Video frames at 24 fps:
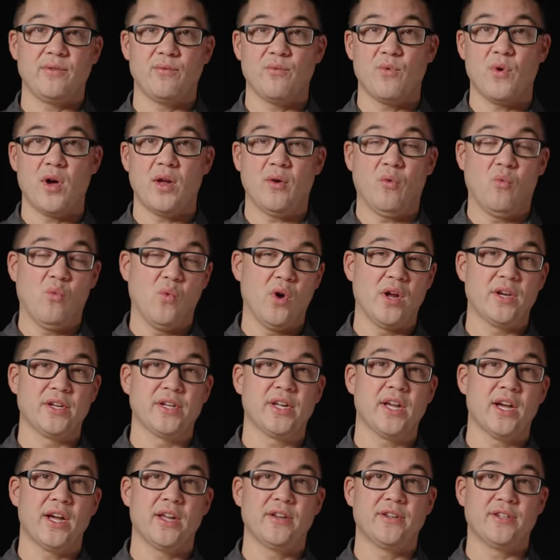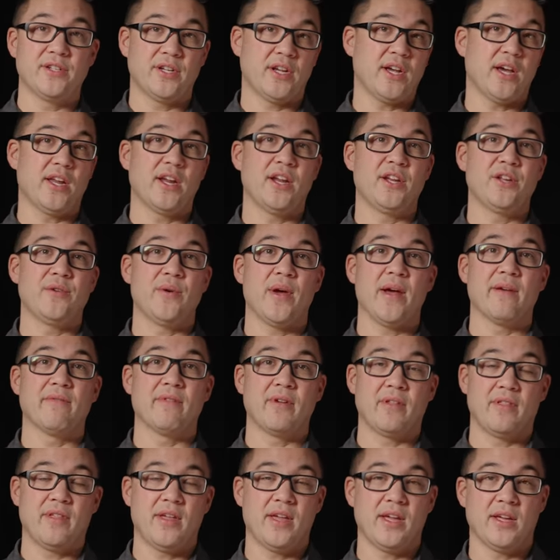you want one gun to kind of do
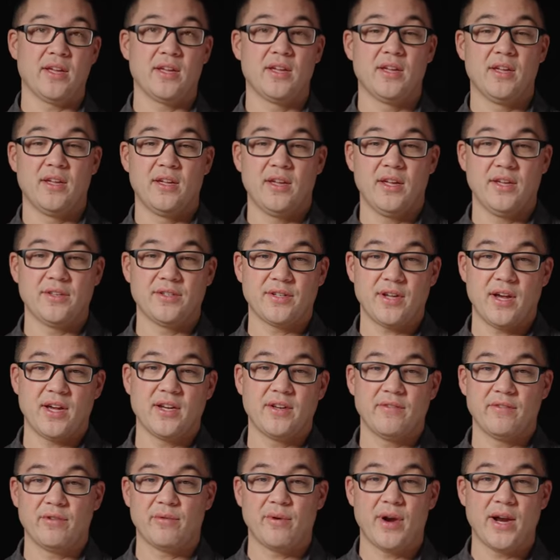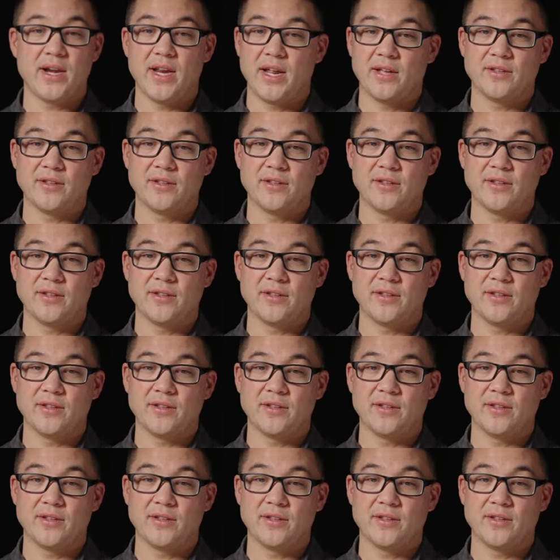everything, is kind of the right